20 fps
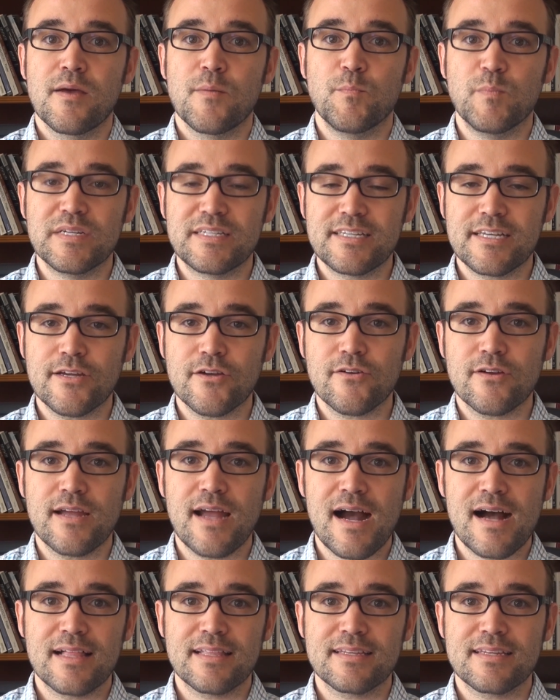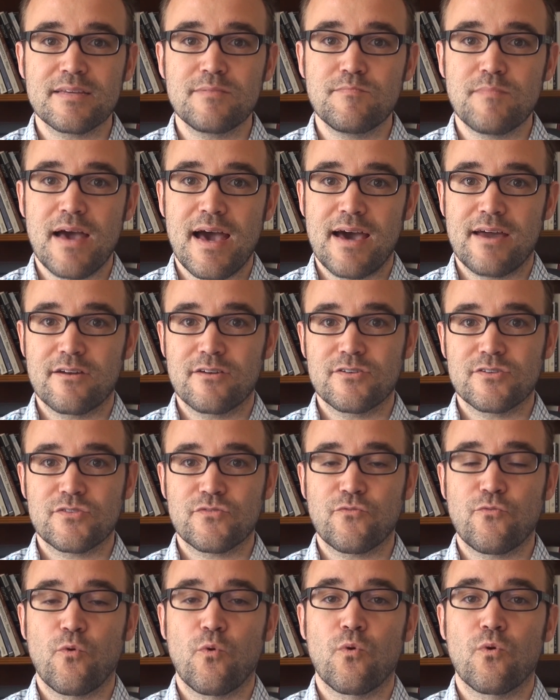materiality
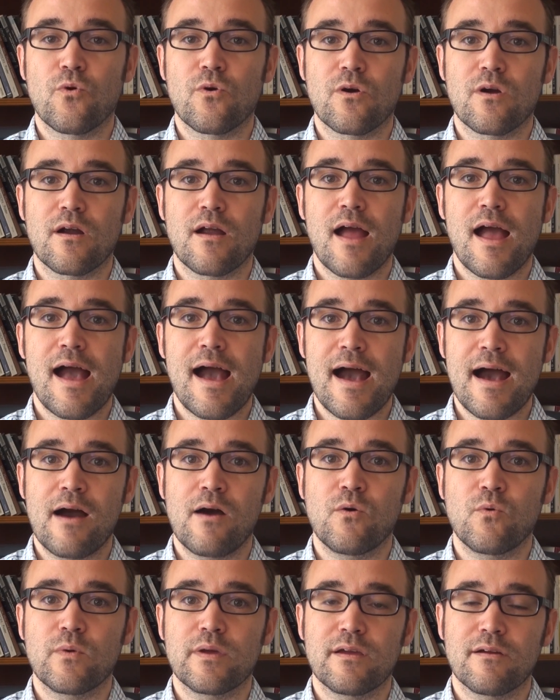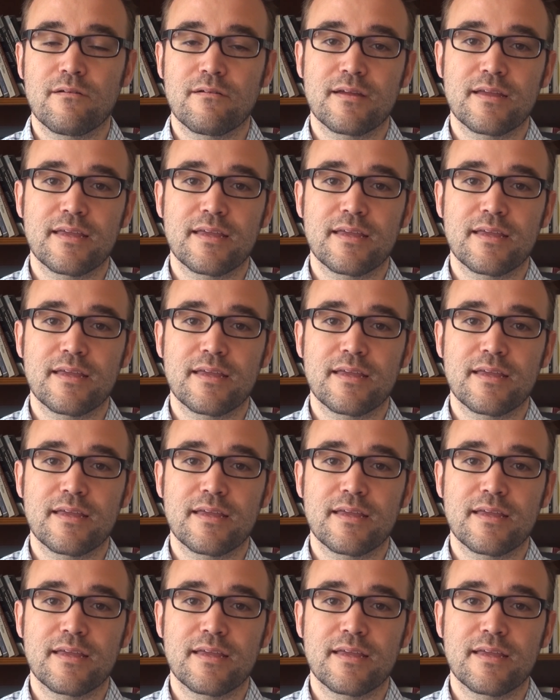matters for how we are